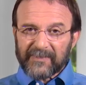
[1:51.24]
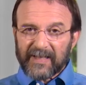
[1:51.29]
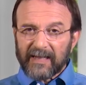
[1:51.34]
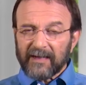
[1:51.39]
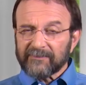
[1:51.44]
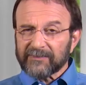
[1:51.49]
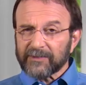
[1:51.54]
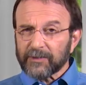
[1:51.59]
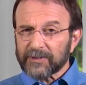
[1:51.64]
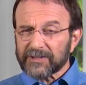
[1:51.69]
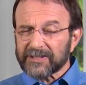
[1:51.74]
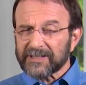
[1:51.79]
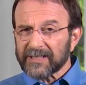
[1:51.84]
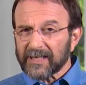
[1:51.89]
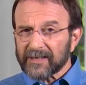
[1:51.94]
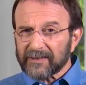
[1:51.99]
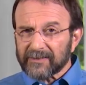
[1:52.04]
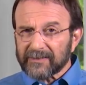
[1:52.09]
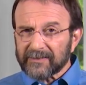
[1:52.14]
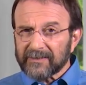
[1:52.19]
Of course, the
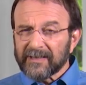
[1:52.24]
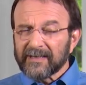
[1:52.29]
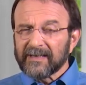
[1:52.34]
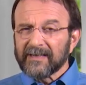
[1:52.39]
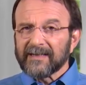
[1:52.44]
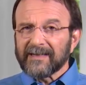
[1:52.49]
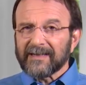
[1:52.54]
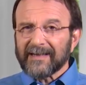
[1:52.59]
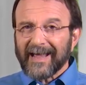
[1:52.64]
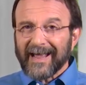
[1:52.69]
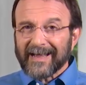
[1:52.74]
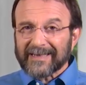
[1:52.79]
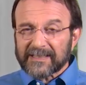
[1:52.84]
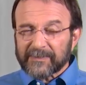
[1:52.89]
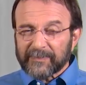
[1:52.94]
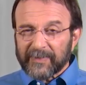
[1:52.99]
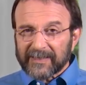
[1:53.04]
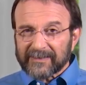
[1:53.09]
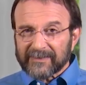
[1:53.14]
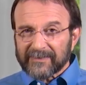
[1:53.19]
other
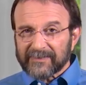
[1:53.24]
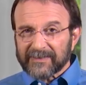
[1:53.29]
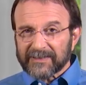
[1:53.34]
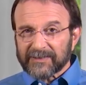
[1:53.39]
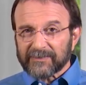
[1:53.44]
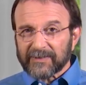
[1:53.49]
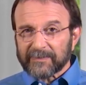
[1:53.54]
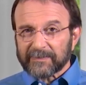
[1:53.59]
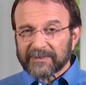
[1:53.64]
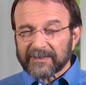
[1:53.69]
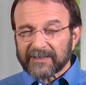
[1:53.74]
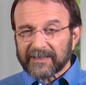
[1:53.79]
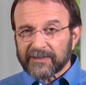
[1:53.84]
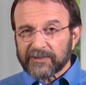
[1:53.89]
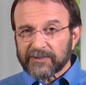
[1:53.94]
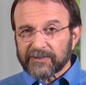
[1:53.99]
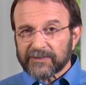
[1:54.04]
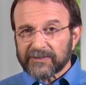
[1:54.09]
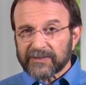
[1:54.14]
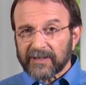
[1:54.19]
aspect of this
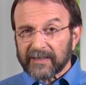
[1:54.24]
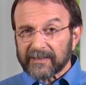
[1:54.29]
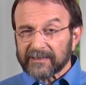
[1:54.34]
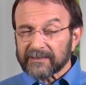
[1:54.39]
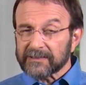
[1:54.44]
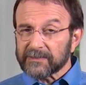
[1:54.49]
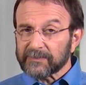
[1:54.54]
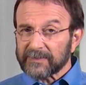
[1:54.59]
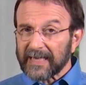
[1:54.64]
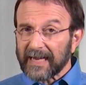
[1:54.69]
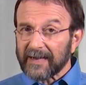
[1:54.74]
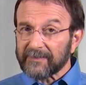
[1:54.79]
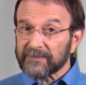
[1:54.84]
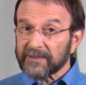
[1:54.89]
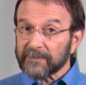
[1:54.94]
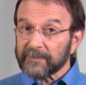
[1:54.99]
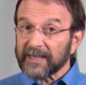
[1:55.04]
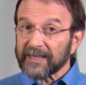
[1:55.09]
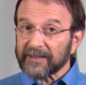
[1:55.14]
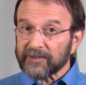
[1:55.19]
replication cycle is we have
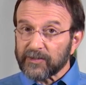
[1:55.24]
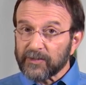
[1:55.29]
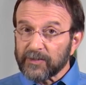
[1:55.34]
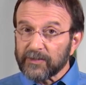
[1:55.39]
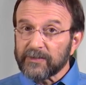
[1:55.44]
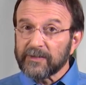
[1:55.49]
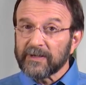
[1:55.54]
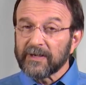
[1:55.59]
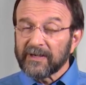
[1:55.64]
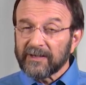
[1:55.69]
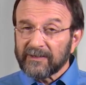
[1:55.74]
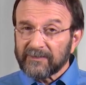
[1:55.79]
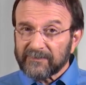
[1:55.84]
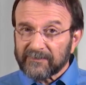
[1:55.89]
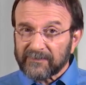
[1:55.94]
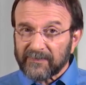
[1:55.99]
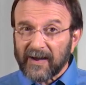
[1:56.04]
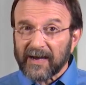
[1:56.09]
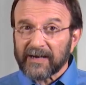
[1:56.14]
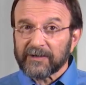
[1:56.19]
to make new
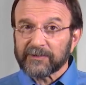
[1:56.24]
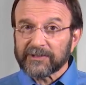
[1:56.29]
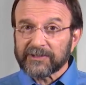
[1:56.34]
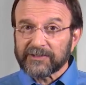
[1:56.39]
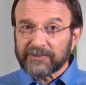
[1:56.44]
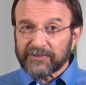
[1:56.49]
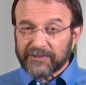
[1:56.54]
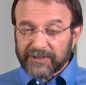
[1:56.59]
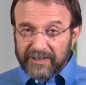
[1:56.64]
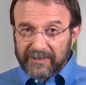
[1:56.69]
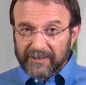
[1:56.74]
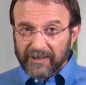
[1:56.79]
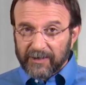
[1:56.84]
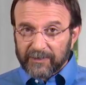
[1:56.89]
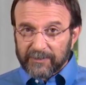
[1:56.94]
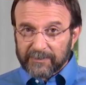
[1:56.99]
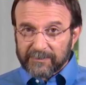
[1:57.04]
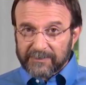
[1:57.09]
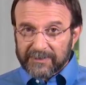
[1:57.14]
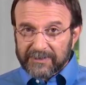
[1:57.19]
virus
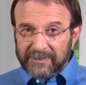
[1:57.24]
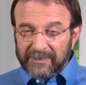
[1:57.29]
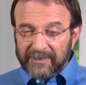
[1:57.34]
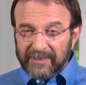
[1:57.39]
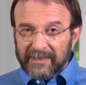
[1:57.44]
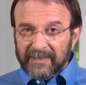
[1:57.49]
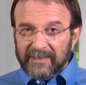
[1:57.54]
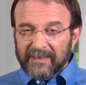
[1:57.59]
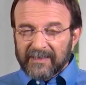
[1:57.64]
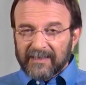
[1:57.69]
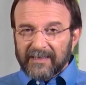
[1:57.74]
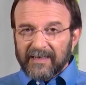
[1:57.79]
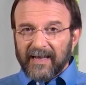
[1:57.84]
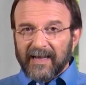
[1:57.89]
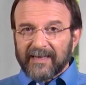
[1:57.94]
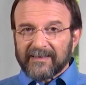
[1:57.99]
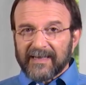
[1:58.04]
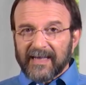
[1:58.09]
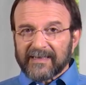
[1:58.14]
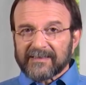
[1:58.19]
genomes.
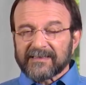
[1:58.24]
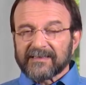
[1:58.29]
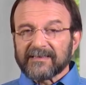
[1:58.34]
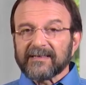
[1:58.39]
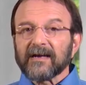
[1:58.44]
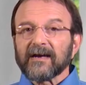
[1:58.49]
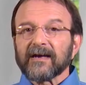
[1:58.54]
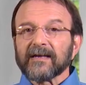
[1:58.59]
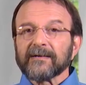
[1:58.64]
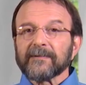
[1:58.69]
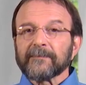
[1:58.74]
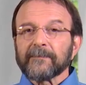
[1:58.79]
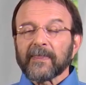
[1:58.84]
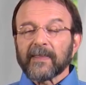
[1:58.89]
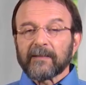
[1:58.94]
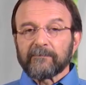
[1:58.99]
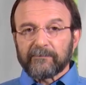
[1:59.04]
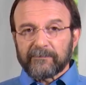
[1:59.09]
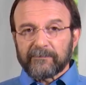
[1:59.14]
And that's done